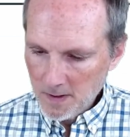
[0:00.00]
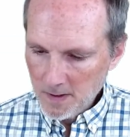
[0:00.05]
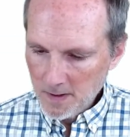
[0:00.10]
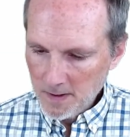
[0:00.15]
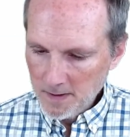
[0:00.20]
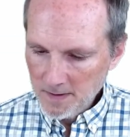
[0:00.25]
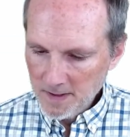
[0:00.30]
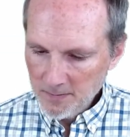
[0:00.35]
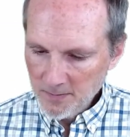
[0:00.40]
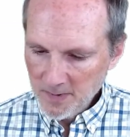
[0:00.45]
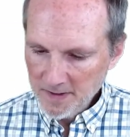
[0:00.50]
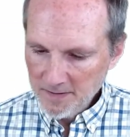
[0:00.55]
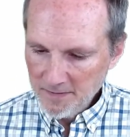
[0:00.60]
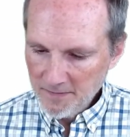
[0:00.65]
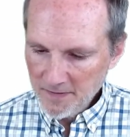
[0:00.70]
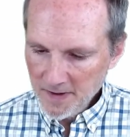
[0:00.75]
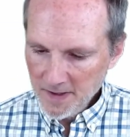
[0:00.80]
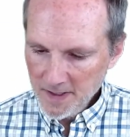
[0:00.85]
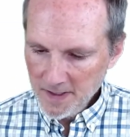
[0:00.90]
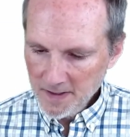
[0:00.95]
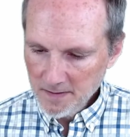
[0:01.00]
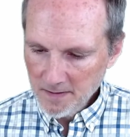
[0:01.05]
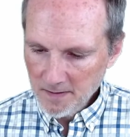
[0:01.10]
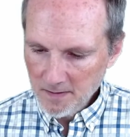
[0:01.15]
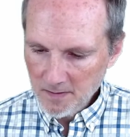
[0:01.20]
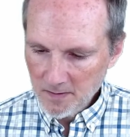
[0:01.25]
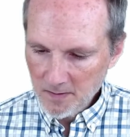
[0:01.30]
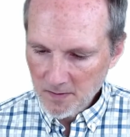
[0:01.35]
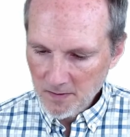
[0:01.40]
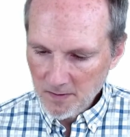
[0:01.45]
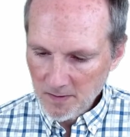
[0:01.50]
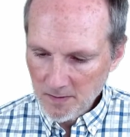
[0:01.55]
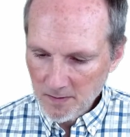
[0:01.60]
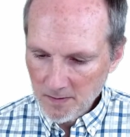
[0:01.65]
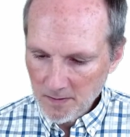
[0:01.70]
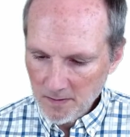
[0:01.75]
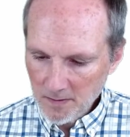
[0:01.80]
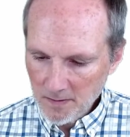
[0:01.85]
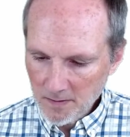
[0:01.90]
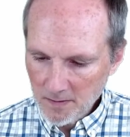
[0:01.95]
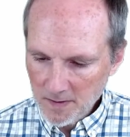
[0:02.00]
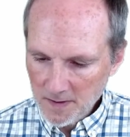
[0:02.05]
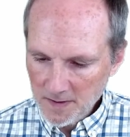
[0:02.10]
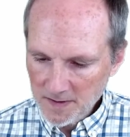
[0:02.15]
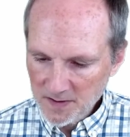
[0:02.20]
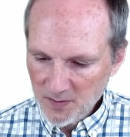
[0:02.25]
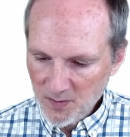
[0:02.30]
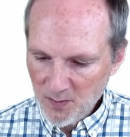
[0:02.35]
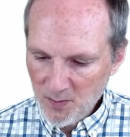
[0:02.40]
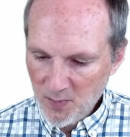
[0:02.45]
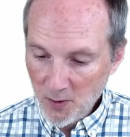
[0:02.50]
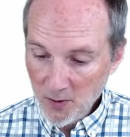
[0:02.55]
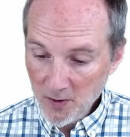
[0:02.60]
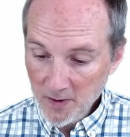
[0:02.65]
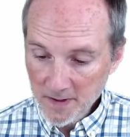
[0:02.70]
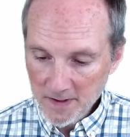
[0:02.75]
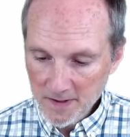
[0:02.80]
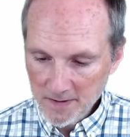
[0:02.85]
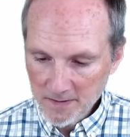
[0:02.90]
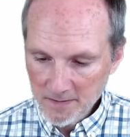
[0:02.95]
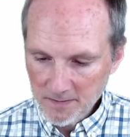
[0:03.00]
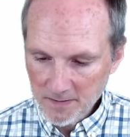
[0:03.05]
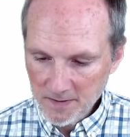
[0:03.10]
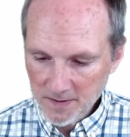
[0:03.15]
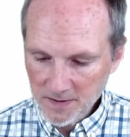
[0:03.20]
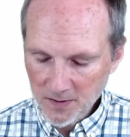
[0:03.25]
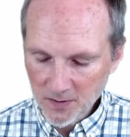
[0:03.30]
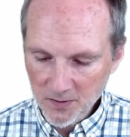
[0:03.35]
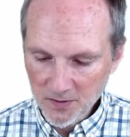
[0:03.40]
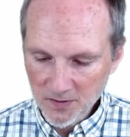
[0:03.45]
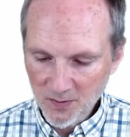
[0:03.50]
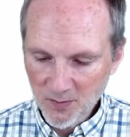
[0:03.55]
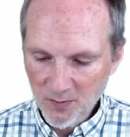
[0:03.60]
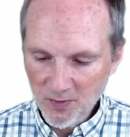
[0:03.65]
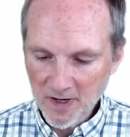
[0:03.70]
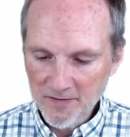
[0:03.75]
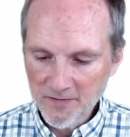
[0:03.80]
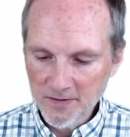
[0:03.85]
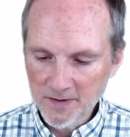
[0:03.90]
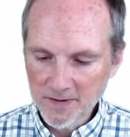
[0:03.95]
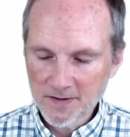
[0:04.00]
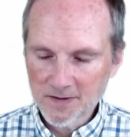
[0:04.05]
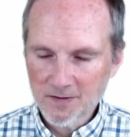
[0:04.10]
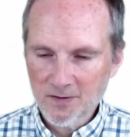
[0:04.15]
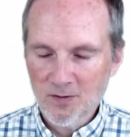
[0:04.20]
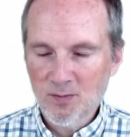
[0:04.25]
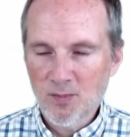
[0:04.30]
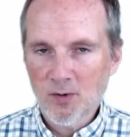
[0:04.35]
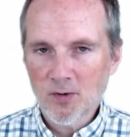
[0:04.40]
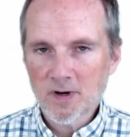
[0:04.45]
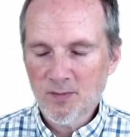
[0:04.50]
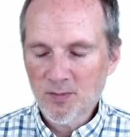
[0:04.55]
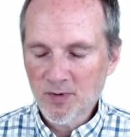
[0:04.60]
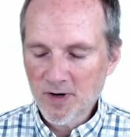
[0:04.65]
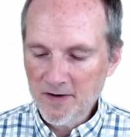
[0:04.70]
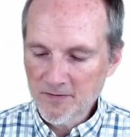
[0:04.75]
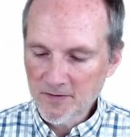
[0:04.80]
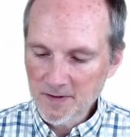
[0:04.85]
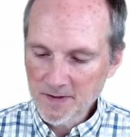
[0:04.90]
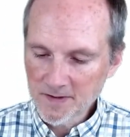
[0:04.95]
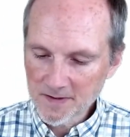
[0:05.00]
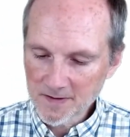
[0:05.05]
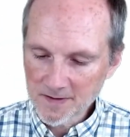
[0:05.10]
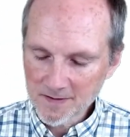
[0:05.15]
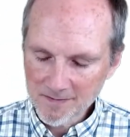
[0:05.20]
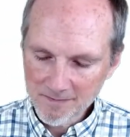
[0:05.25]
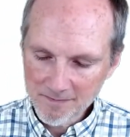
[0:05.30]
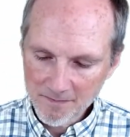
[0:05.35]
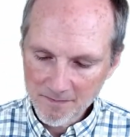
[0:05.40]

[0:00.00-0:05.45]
And then we define this Borda social preference, or Borda preference,